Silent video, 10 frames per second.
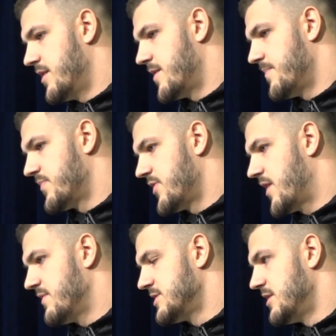Um, they're
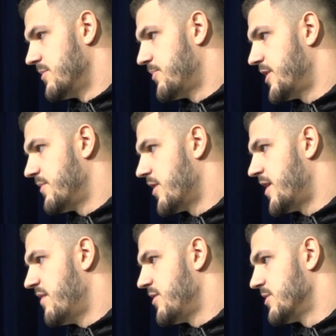obviously pretty run
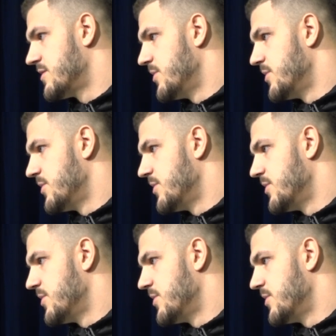heavy with,